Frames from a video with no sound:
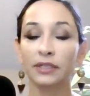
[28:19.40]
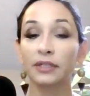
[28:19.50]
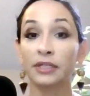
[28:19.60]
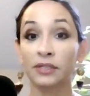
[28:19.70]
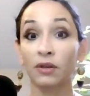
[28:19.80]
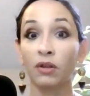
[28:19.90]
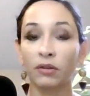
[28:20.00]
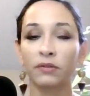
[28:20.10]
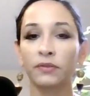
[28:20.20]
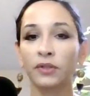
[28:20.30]
is all
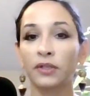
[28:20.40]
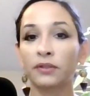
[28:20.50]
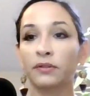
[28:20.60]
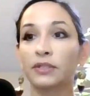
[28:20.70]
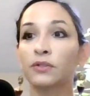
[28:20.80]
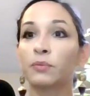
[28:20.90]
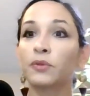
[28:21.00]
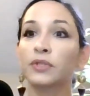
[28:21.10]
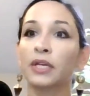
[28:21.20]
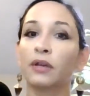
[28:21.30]
over you. It's
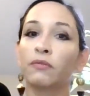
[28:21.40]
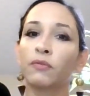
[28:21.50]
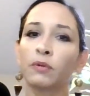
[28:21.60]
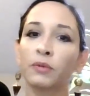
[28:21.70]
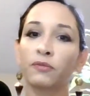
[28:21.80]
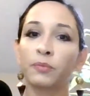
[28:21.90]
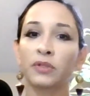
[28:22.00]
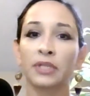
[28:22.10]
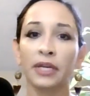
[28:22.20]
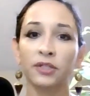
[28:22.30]
almost like a form of
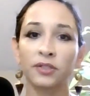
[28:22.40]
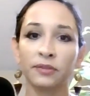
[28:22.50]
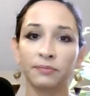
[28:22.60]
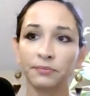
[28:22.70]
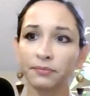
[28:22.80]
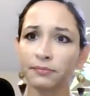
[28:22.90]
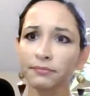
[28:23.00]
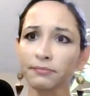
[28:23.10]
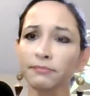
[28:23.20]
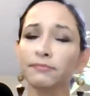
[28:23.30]
protection.
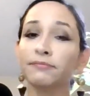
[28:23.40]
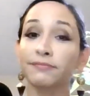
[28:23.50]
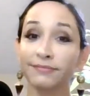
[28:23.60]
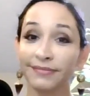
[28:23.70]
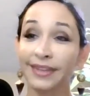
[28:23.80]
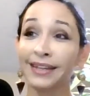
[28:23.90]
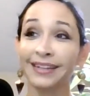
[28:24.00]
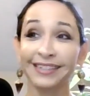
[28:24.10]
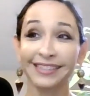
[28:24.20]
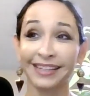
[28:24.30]
And
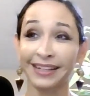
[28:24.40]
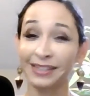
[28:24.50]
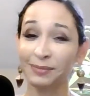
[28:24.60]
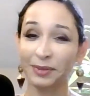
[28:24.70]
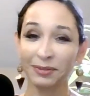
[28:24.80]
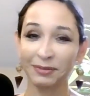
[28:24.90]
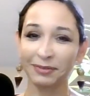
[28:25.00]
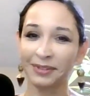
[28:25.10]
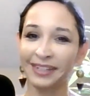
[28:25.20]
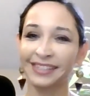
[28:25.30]
I said, that's
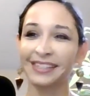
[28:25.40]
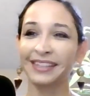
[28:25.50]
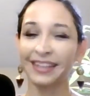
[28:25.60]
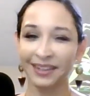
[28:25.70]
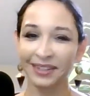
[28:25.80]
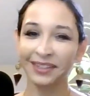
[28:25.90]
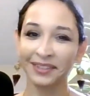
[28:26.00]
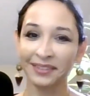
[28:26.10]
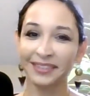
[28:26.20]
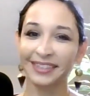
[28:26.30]
beautiful. I said, thank
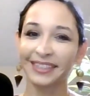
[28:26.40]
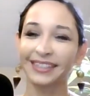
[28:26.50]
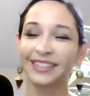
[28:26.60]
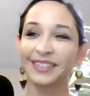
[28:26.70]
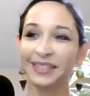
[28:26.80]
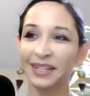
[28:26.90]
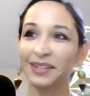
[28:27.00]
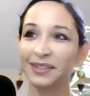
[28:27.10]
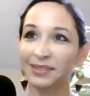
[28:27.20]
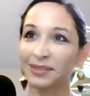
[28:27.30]
you. Thank
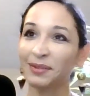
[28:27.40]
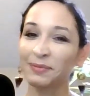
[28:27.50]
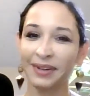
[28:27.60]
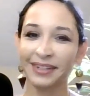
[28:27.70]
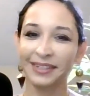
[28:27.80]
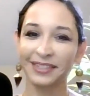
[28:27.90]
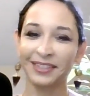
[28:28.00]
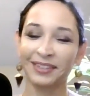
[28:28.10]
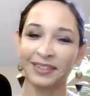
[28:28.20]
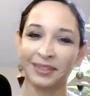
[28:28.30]
you so much,
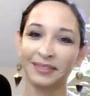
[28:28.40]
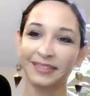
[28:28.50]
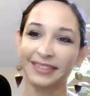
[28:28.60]
And,